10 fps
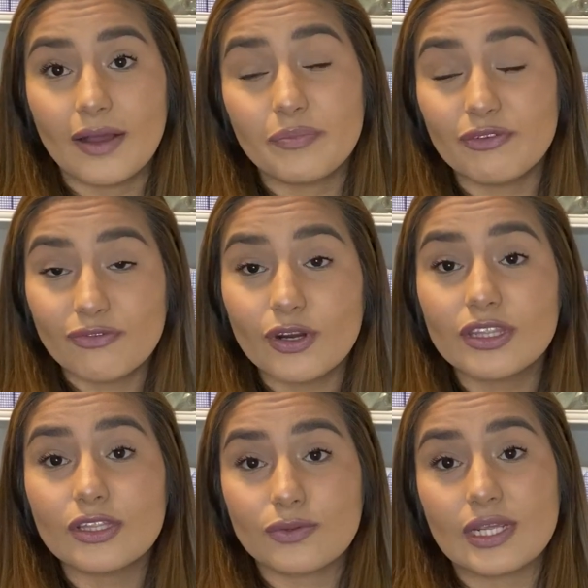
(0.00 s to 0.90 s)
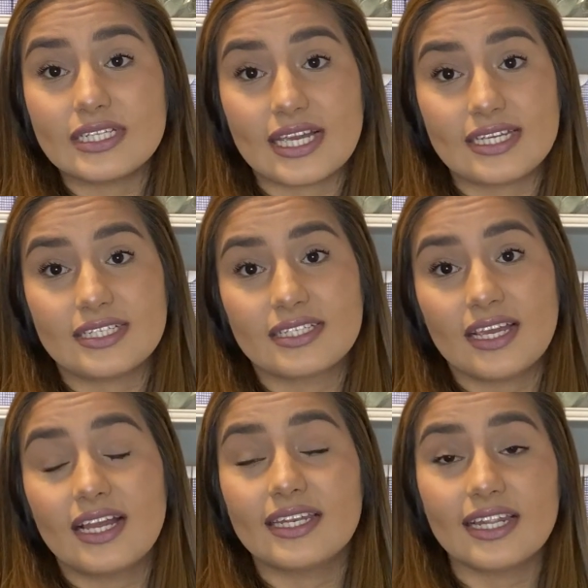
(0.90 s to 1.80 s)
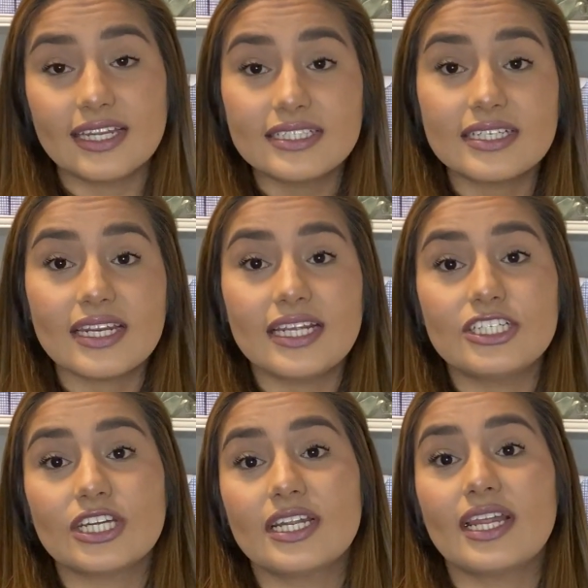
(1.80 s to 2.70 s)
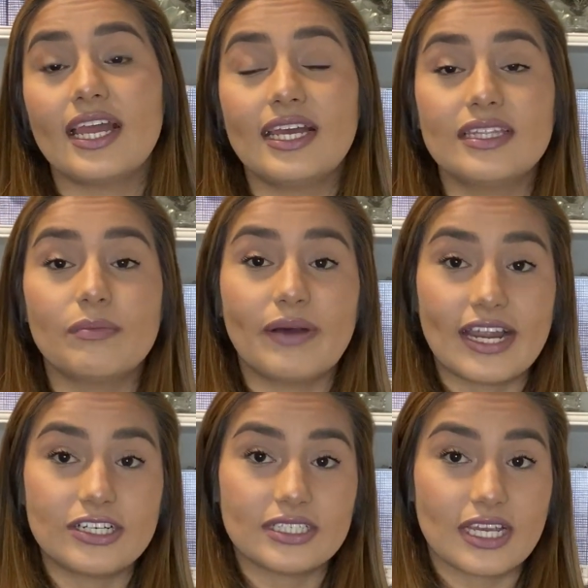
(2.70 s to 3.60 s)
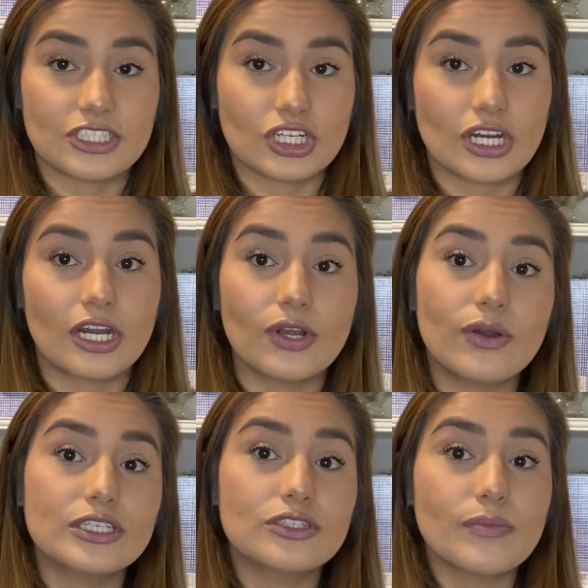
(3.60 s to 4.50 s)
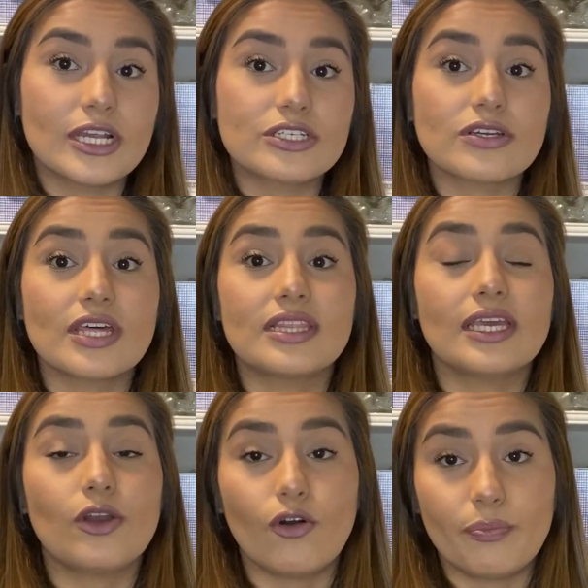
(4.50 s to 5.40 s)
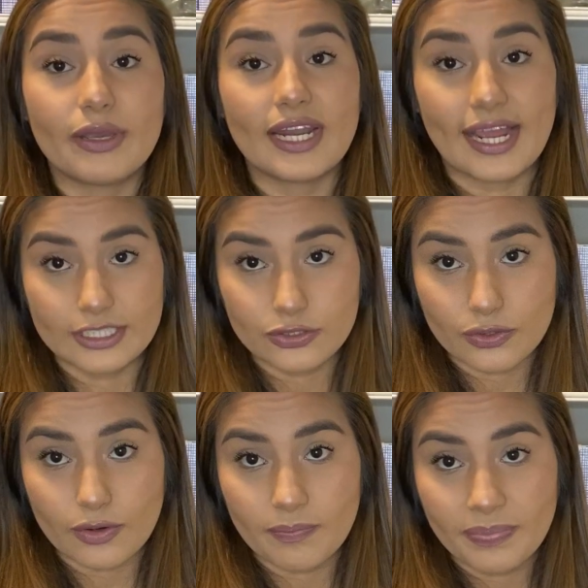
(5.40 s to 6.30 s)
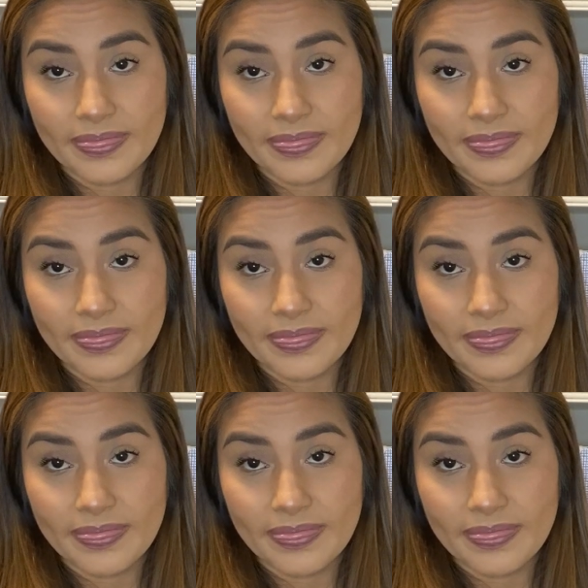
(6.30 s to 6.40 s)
Before the 3 days, the listing agent and the buyer's agent are going to make sure that they open escrow.